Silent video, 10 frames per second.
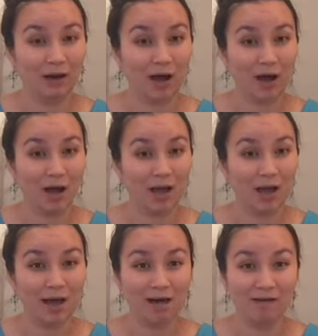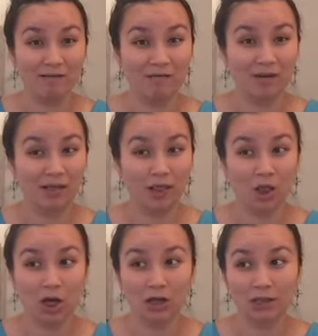I have
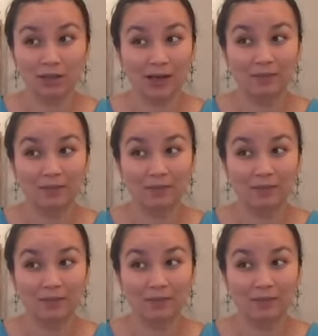lost.